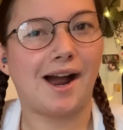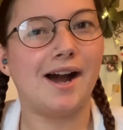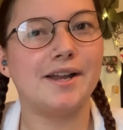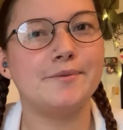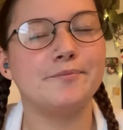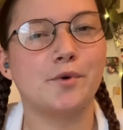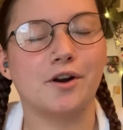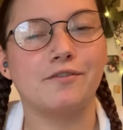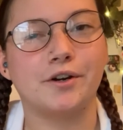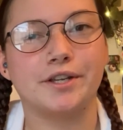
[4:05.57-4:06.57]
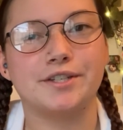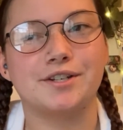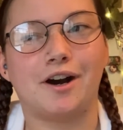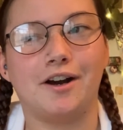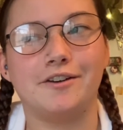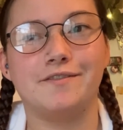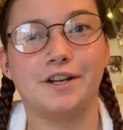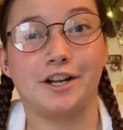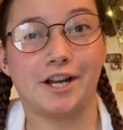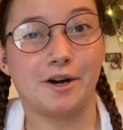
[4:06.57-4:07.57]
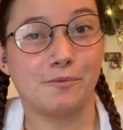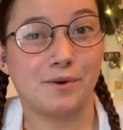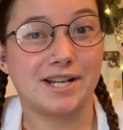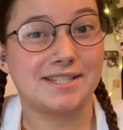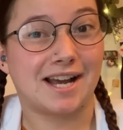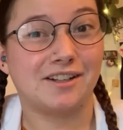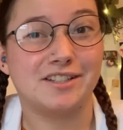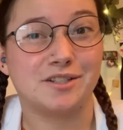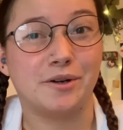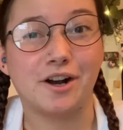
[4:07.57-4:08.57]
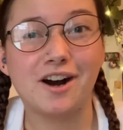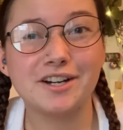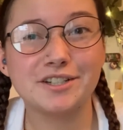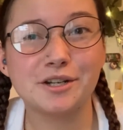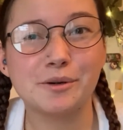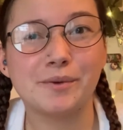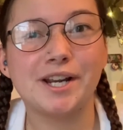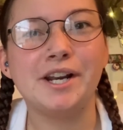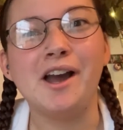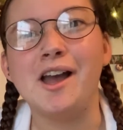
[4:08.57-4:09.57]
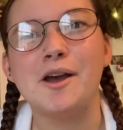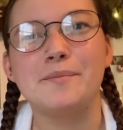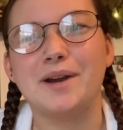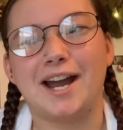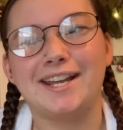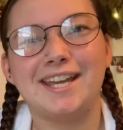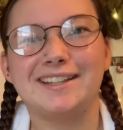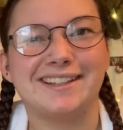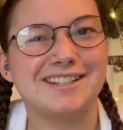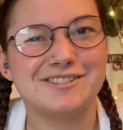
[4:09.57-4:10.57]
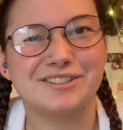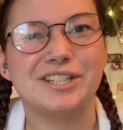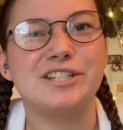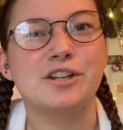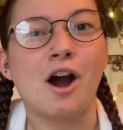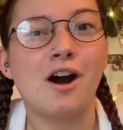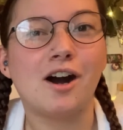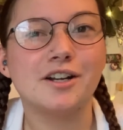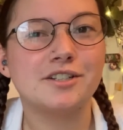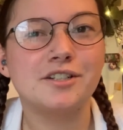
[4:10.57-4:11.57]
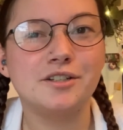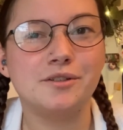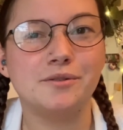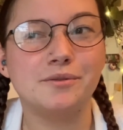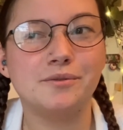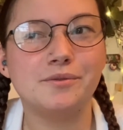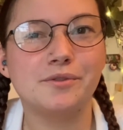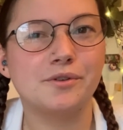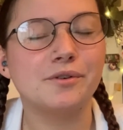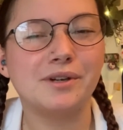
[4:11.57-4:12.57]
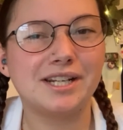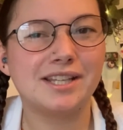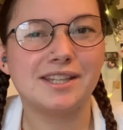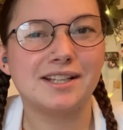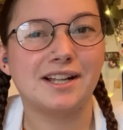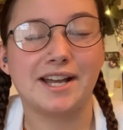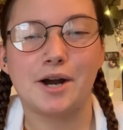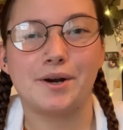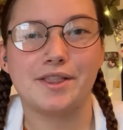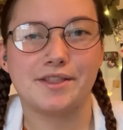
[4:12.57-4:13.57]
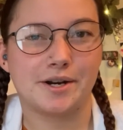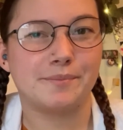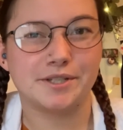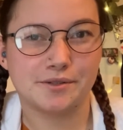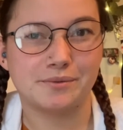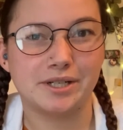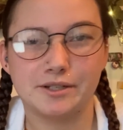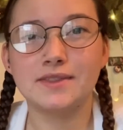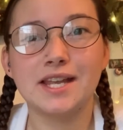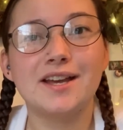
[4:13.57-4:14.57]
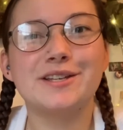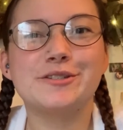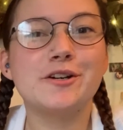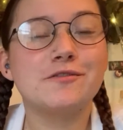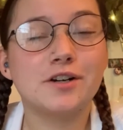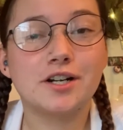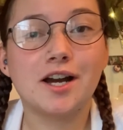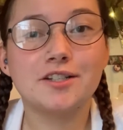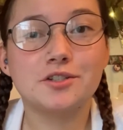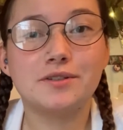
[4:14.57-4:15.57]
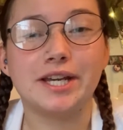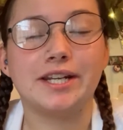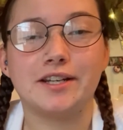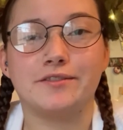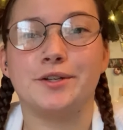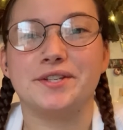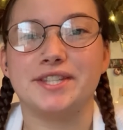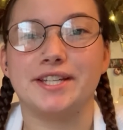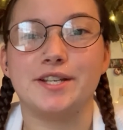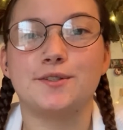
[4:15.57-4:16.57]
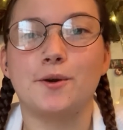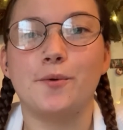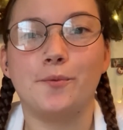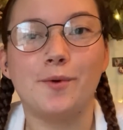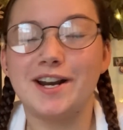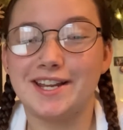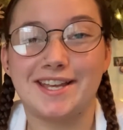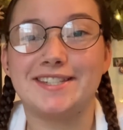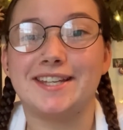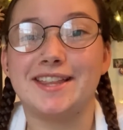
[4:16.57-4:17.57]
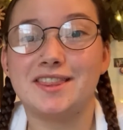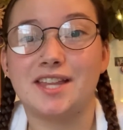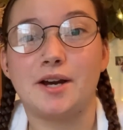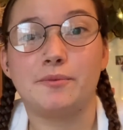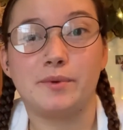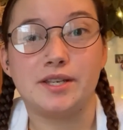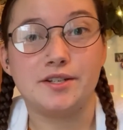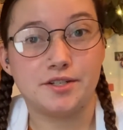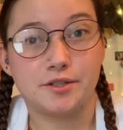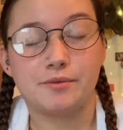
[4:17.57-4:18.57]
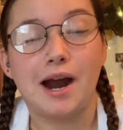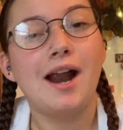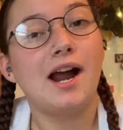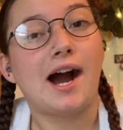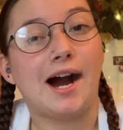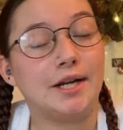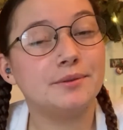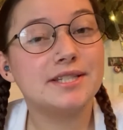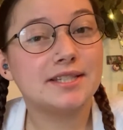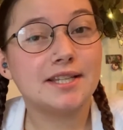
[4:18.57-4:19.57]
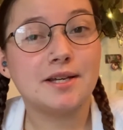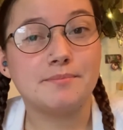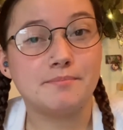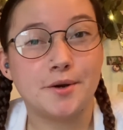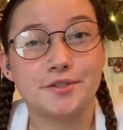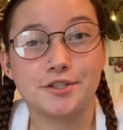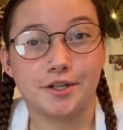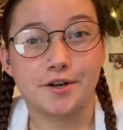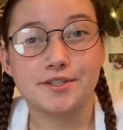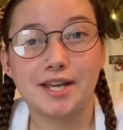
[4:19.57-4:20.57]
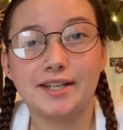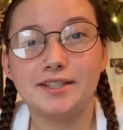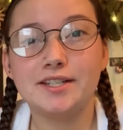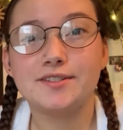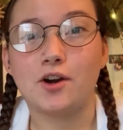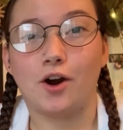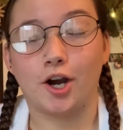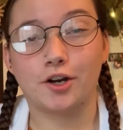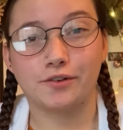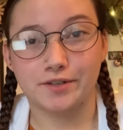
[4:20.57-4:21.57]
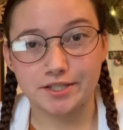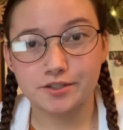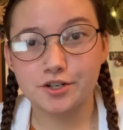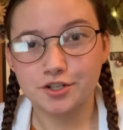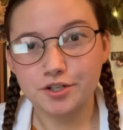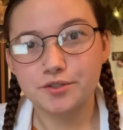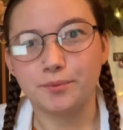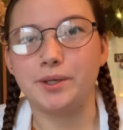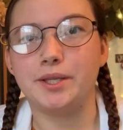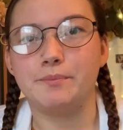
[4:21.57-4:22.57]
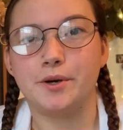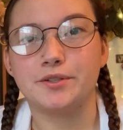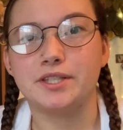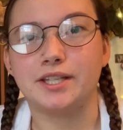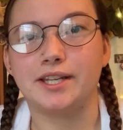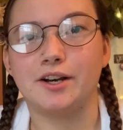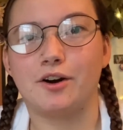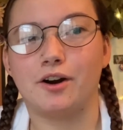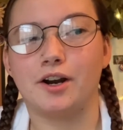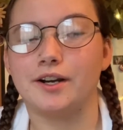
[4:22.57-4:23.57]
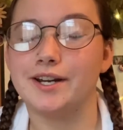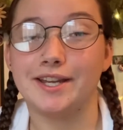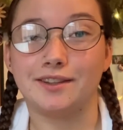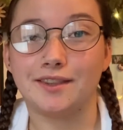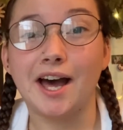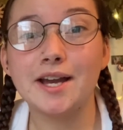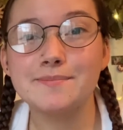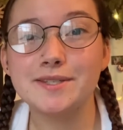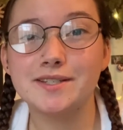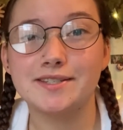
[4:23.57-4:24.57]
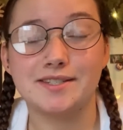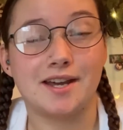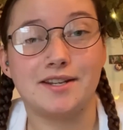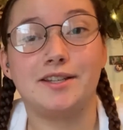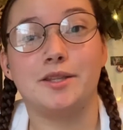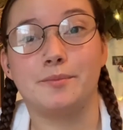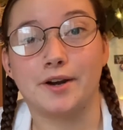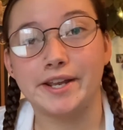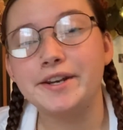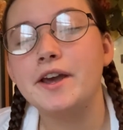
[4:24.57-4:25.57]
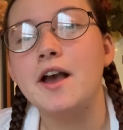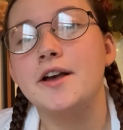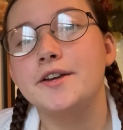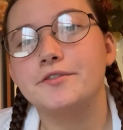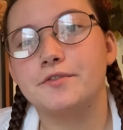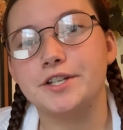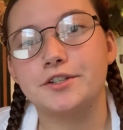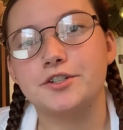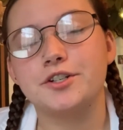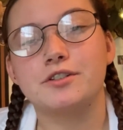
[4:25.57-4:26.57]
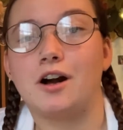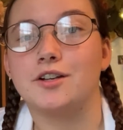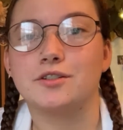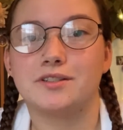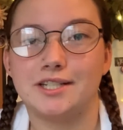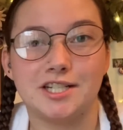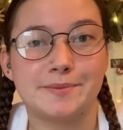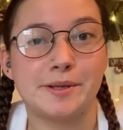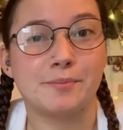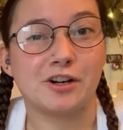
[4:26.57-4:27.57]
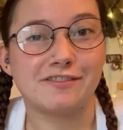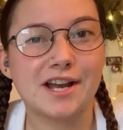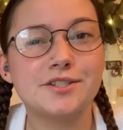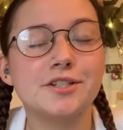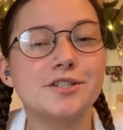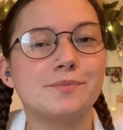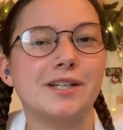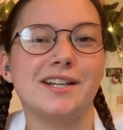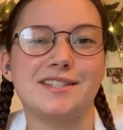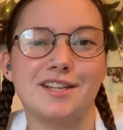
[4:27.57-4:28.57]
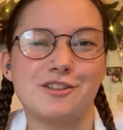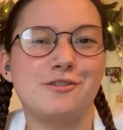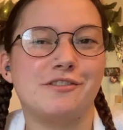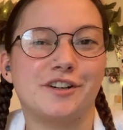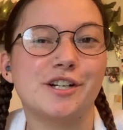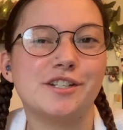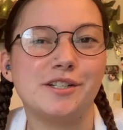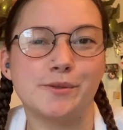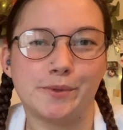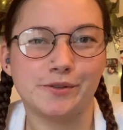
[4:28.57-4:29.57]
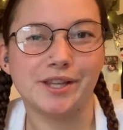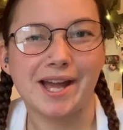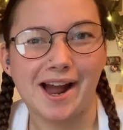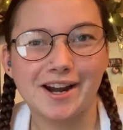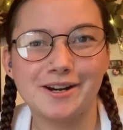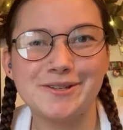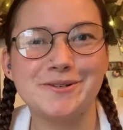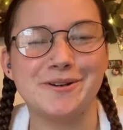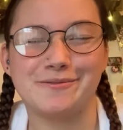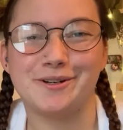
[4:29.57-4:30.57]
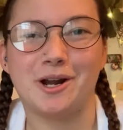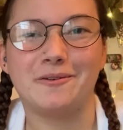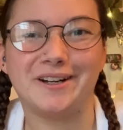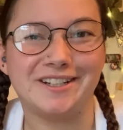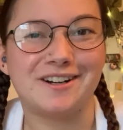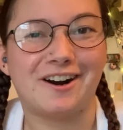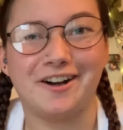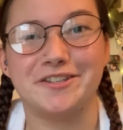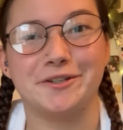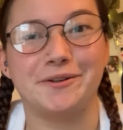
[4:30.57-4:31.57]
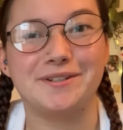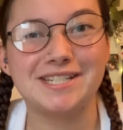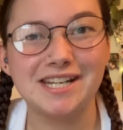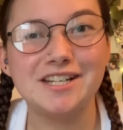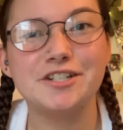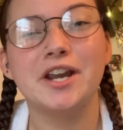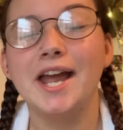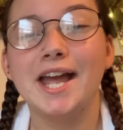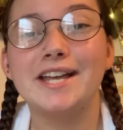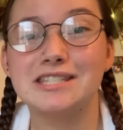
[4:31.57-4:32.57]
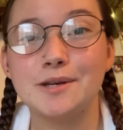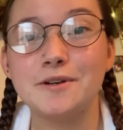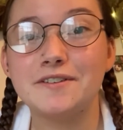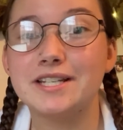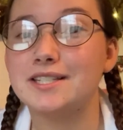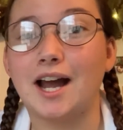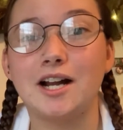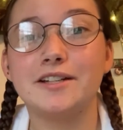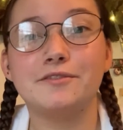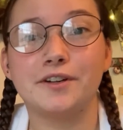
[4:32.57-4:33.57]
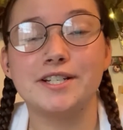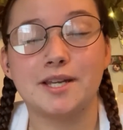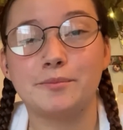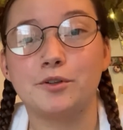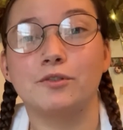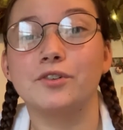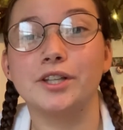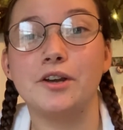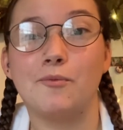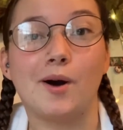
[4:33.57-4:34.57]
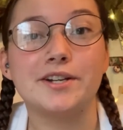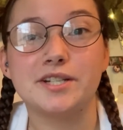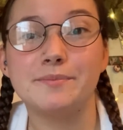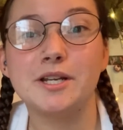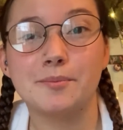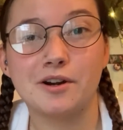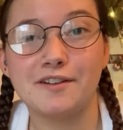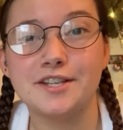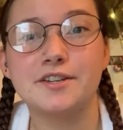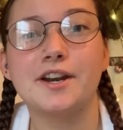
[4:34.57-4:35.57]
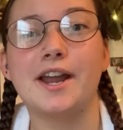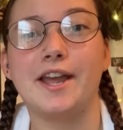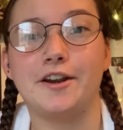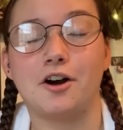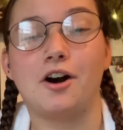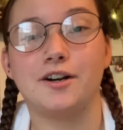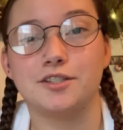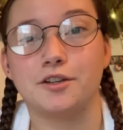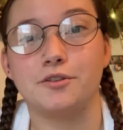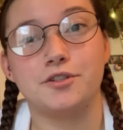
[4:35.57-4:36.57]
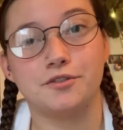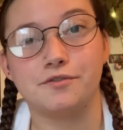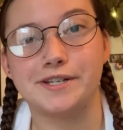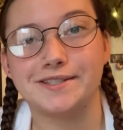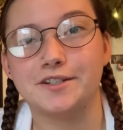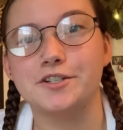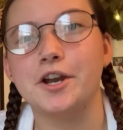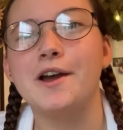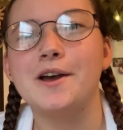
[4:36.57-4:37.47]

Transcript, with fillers: I am more focused on figuring out what exactly is going on in your brain, but I can't like really talk to you through anything like how a therapist would. So if we're not doing any of those things, what is it that we do? I would say that most neuroscientists are researchers. We mostly are in labs studying the brain. Researchers also tend to be professors, because like universities won't really hire you if you're not willing to also teach. And some of us, I, for example, really want to be a professor and also do research.